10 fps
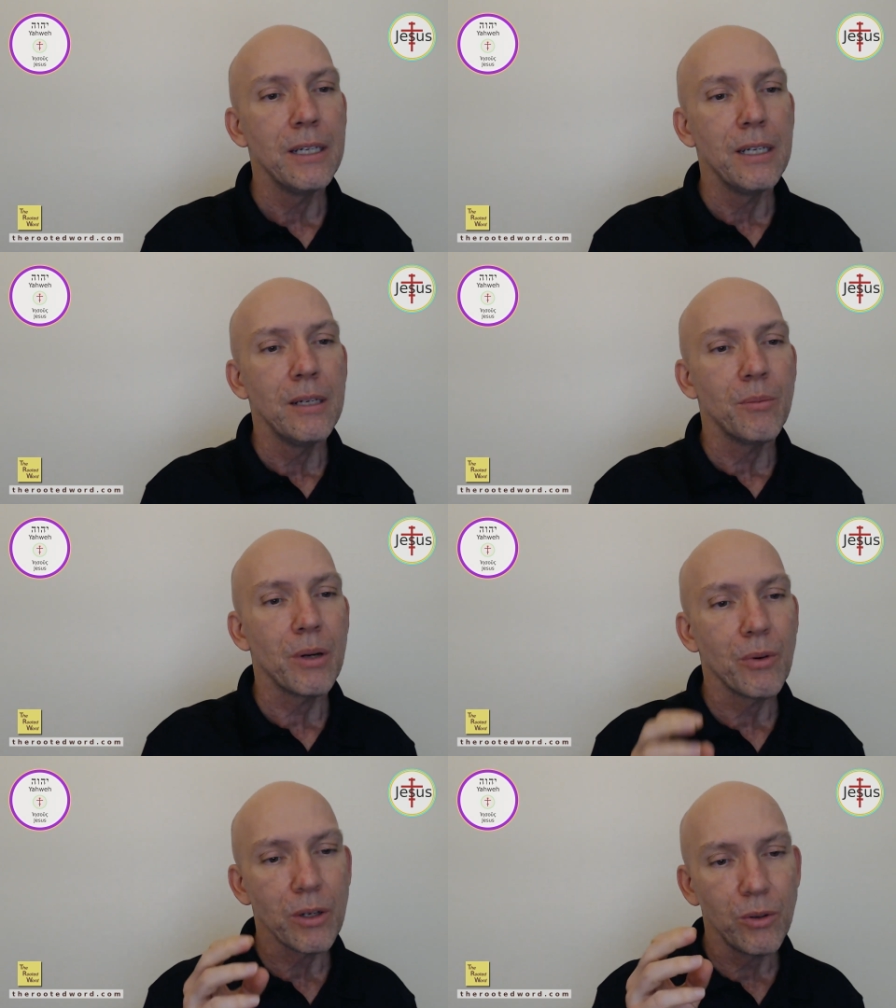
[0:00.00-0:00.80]
but I
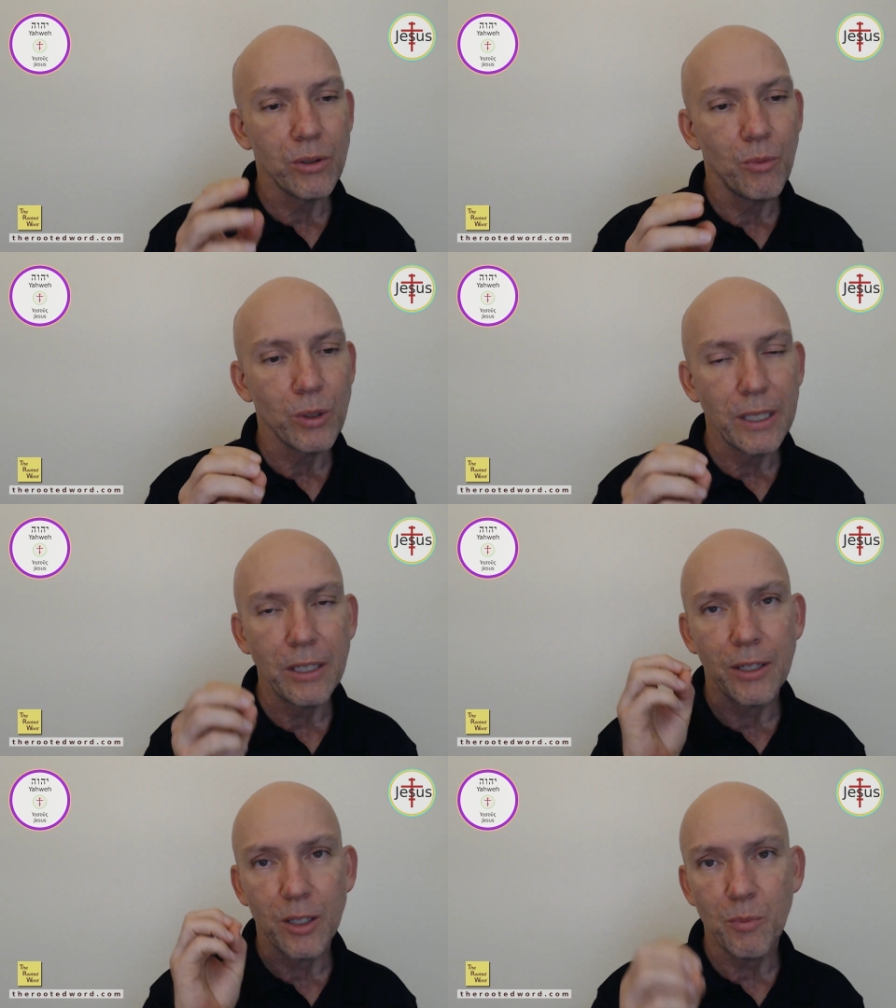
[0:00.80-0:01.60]
want to go into more
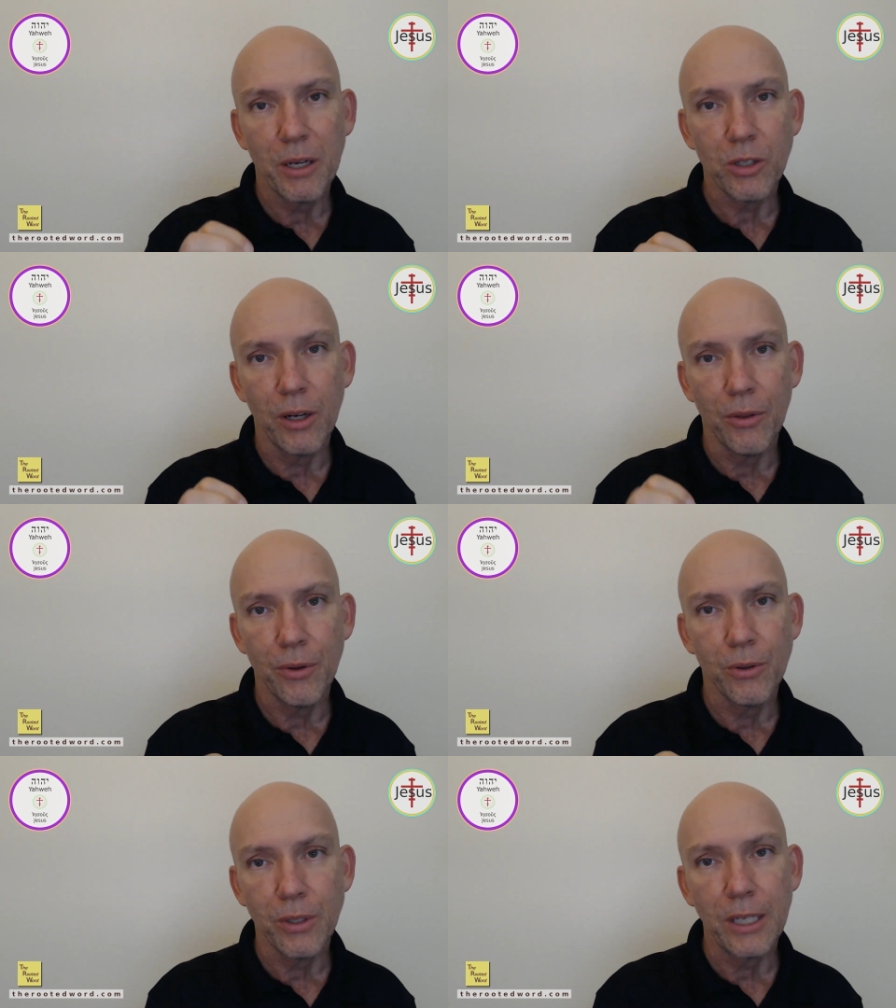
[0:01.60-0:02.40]
detail, especially on
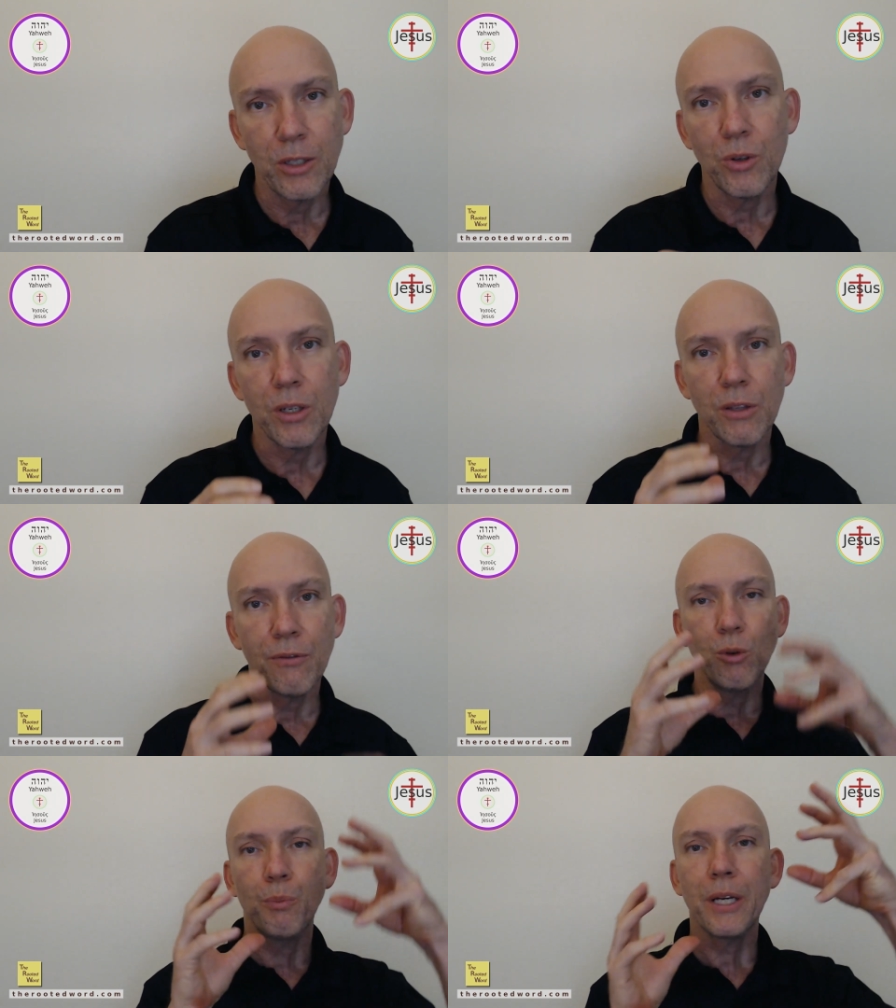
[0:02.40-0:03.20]
thirteen, so you get the
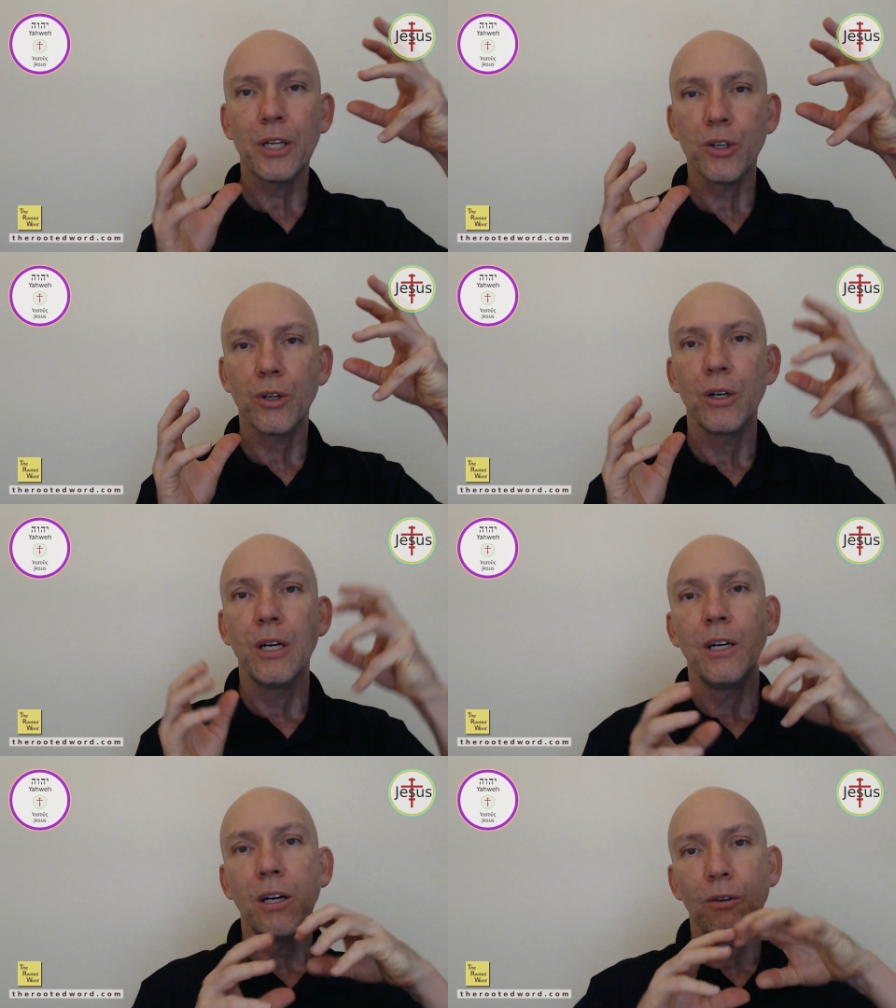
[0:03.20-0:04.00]
full picture
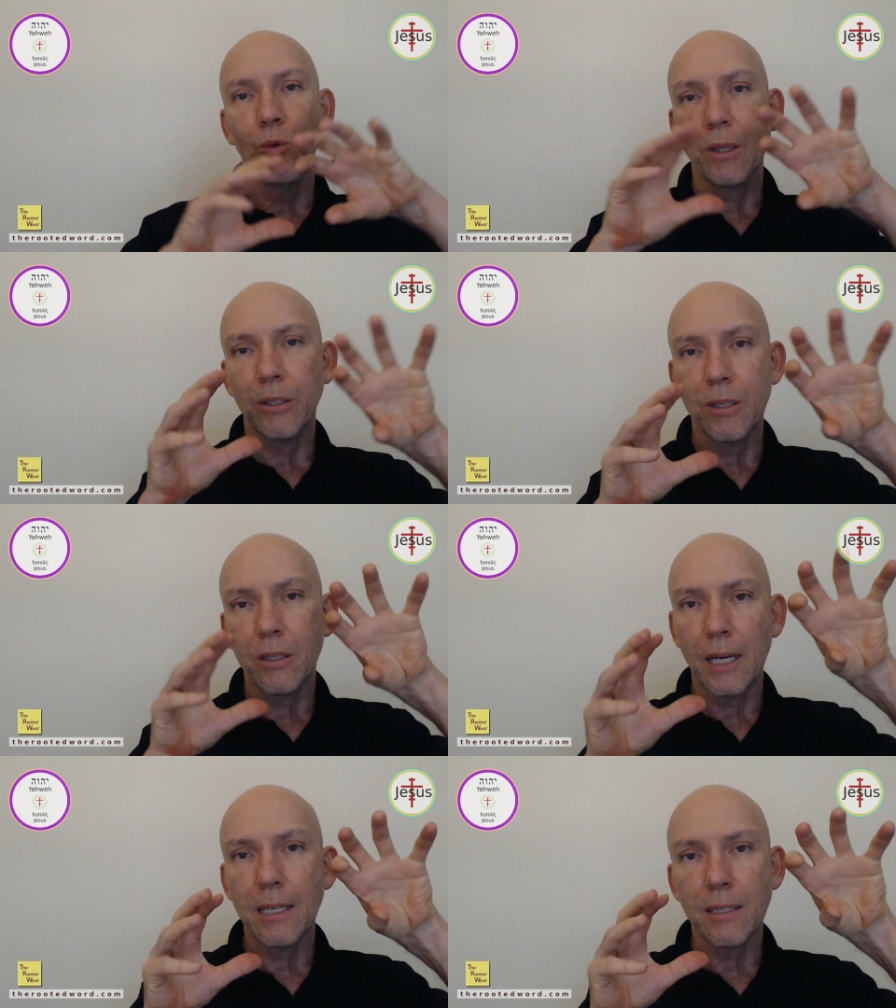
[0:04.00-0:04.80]
of what this
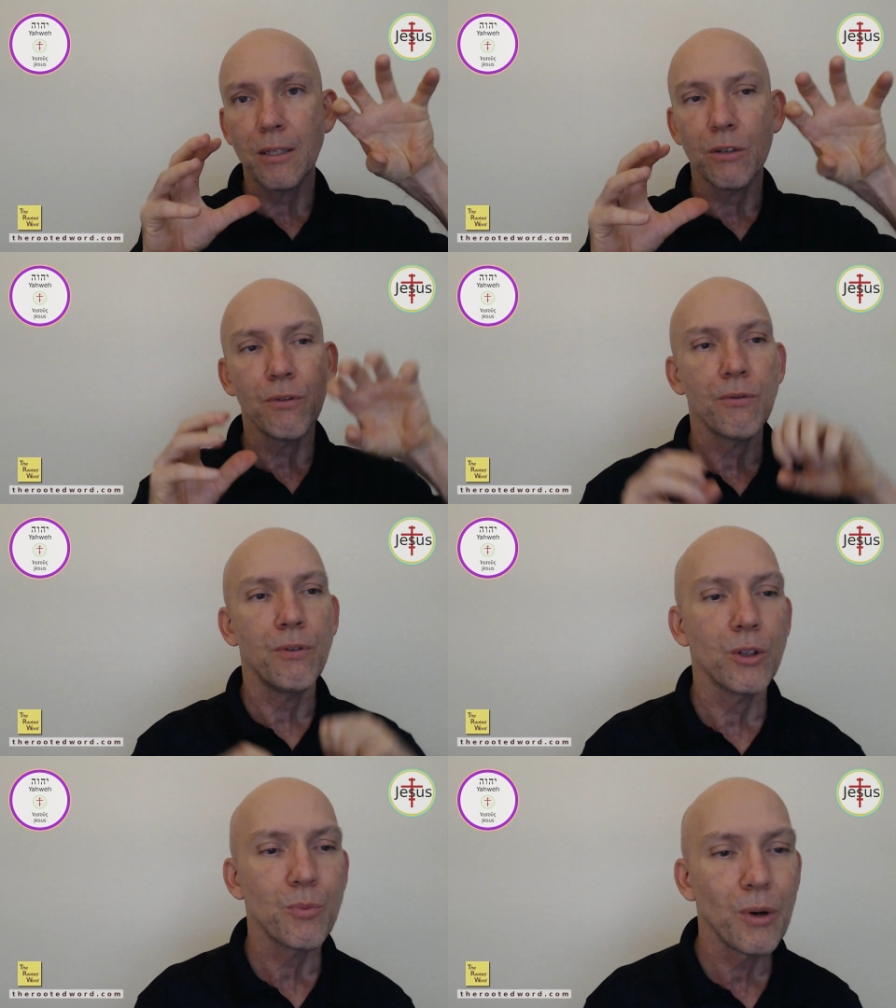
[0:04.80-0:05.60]
test is for
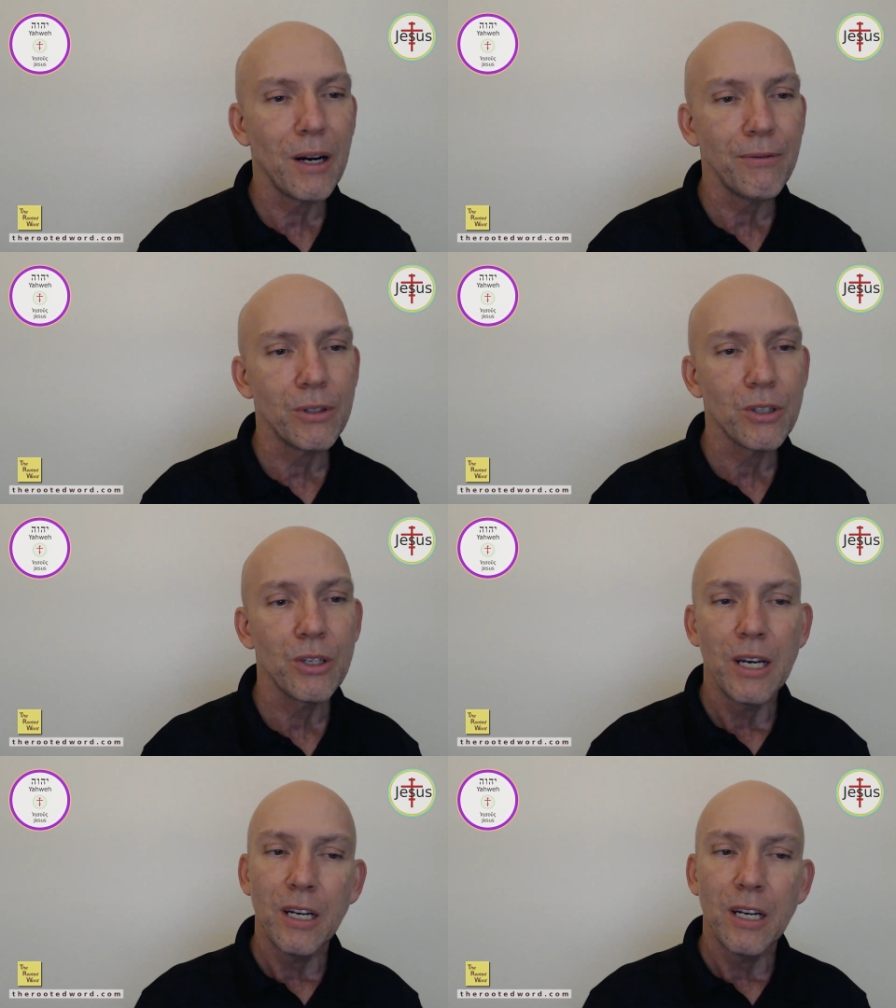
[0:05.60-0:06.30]
false prophets.